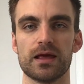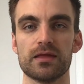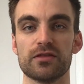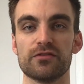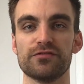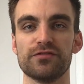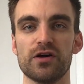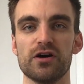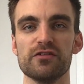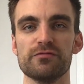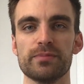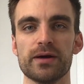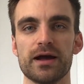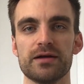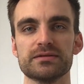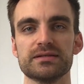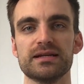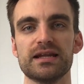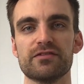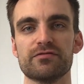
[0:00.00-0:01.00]
The
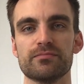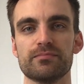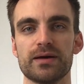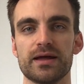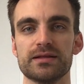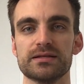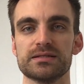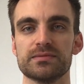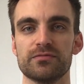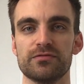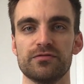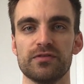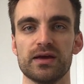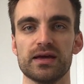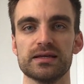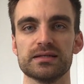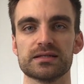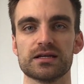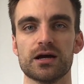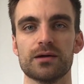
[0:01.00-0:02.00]
£5.11 in
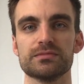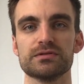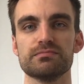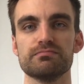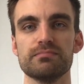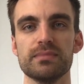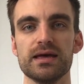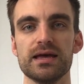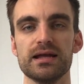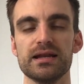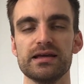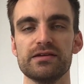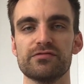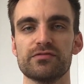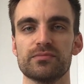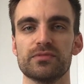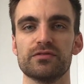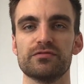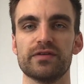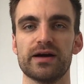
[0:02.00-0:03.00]
fees comes merely
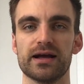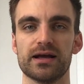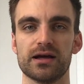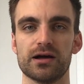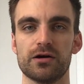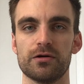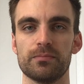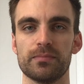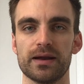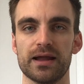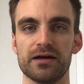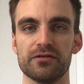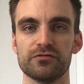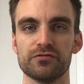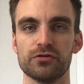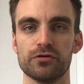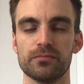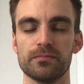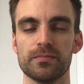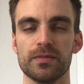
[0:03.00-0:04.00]
from the Vanguard
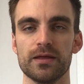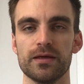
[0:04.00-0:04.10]
platform.